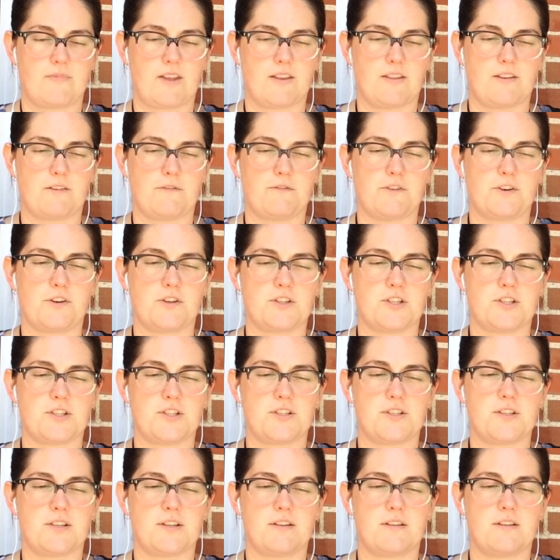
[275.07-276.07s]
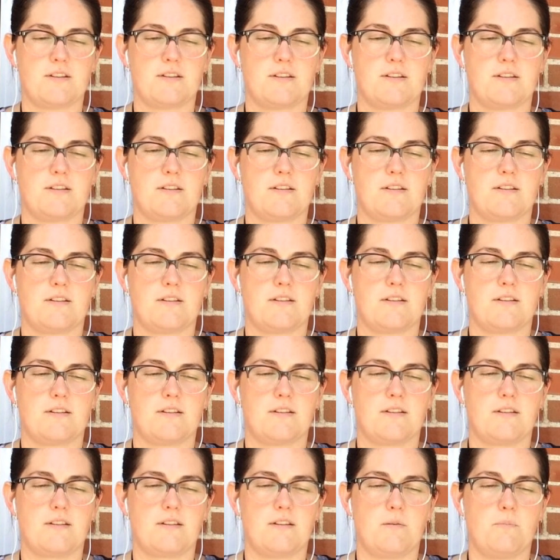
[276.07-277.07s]
The first
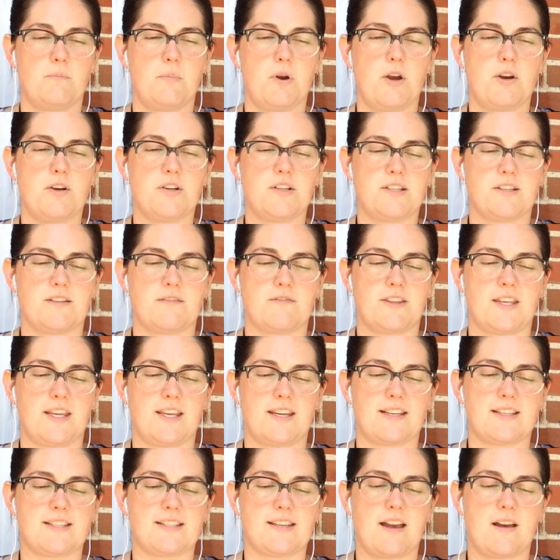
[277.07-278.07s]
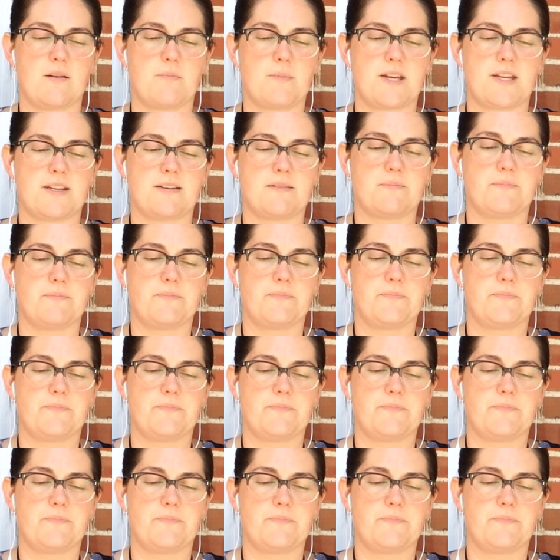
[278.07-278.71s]
part of the examen